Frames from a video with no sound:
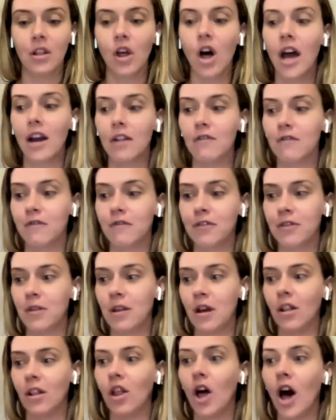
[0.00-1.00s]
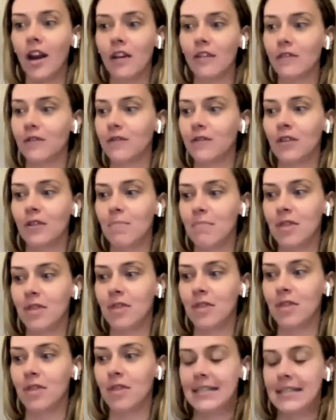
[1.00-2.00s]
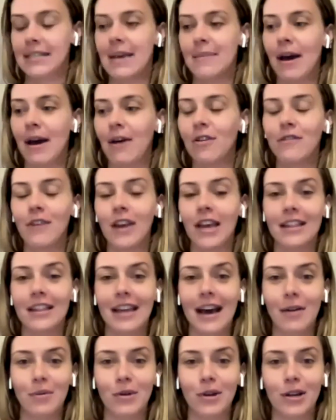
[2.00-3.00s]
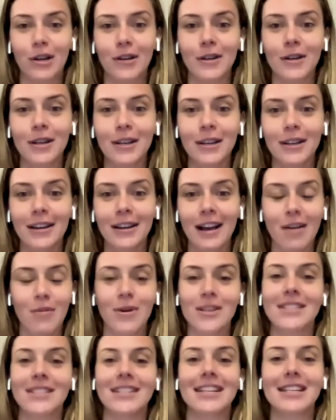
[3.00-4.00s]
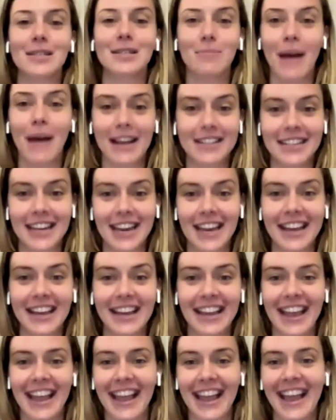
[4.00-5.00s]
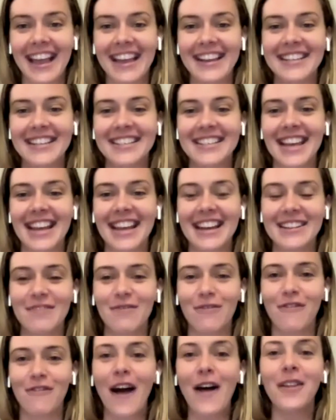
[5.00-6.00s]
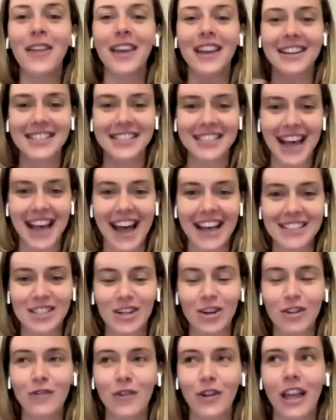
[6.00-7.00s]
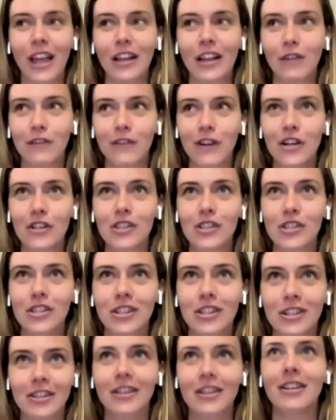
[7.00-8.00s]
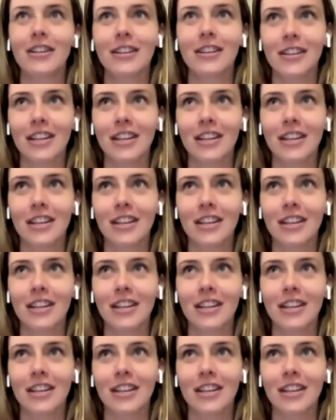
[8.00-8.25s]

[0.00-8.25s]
a lot of things came out of it that I wasn't expecting. And it felt like a disaster for like the first